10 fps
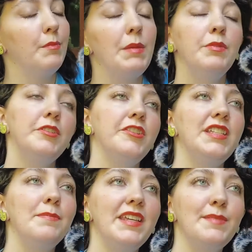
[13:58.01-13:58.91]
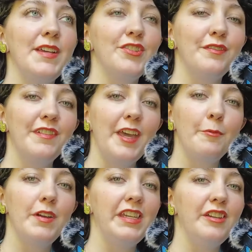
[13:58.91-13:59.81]
Maybe we'll do something special for that
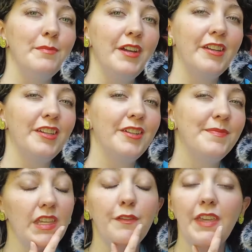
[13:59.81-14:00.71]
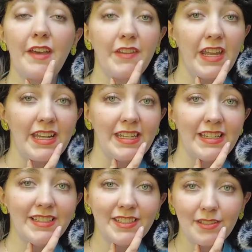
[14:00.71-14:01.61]
1 year mark. If you have any
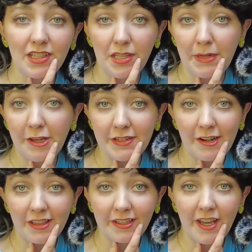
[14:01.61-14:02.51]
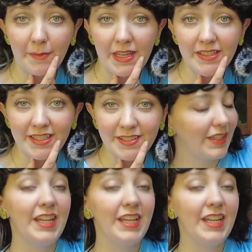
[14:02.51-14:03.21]
ideas, let me know down in the comments.